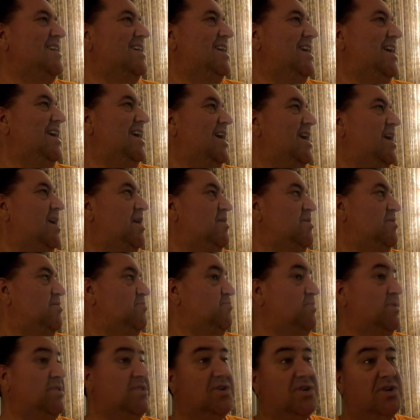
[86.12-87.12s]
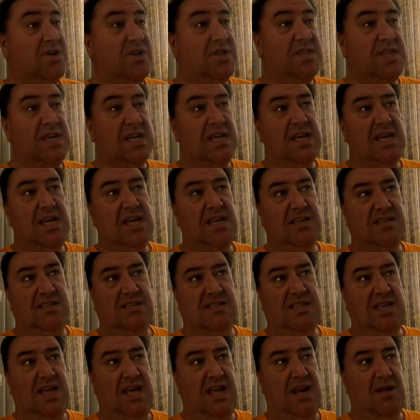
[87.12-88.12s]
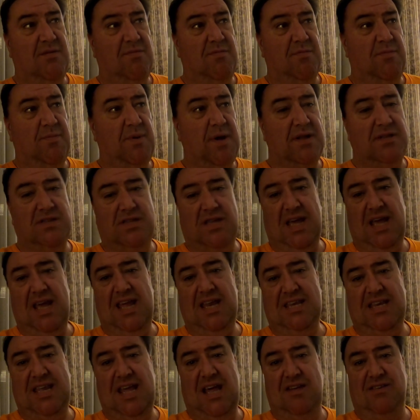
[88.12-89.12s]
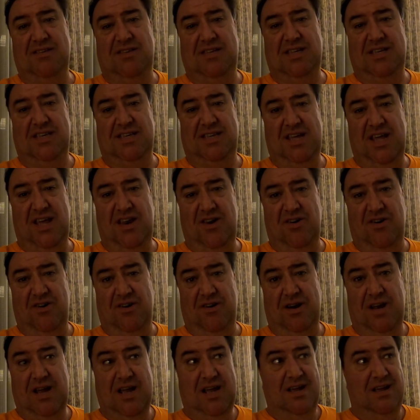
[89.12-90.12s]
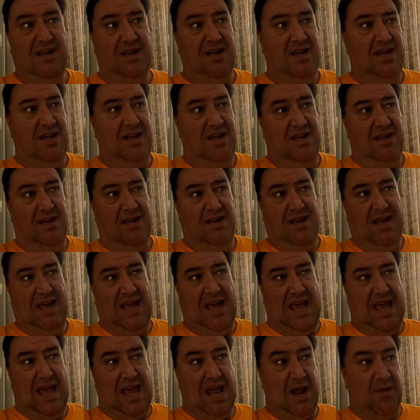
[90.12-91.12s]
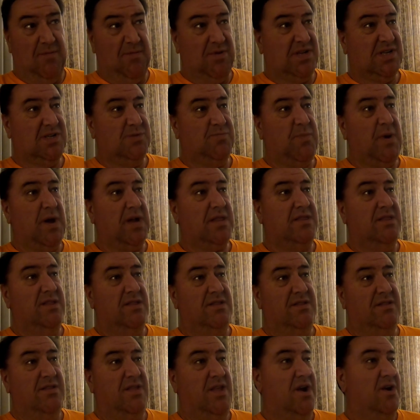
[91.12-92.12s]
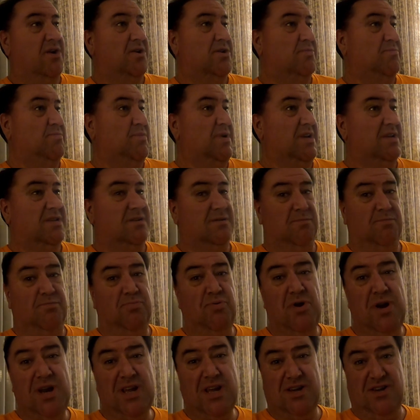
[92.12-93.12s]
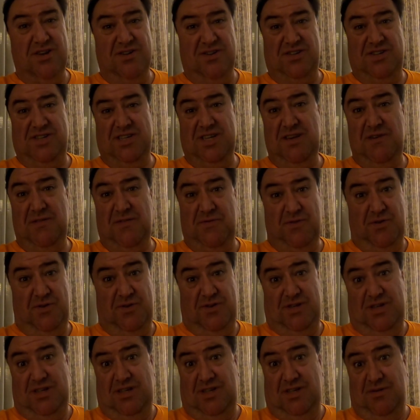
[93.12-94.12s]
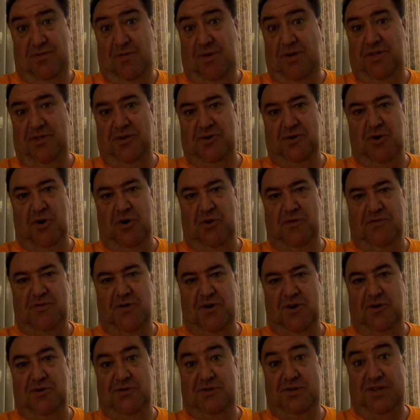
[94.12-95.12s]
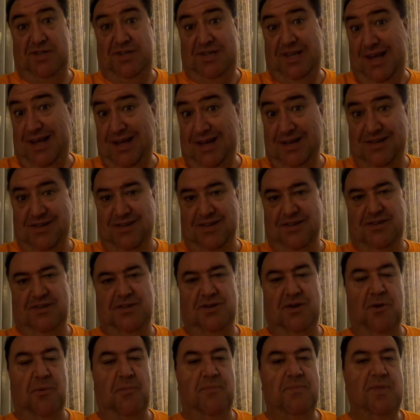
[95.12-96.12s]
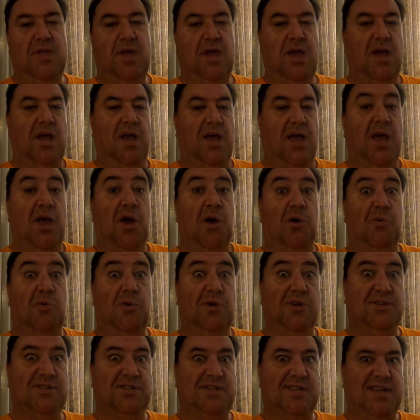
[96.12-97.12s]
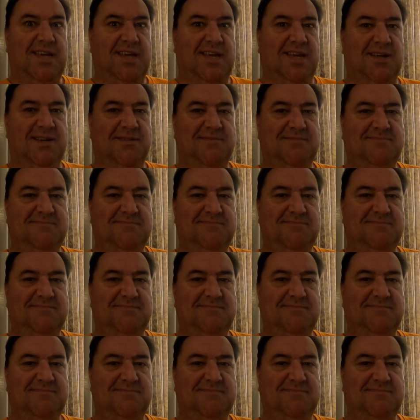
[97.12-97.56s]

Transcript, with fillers: Uh, but the good thing is, is that I'm about to head down to dinner and I'm expecting there to be some pretty good seafood since I'm on the Gulf Coast of Texas. So we'll see.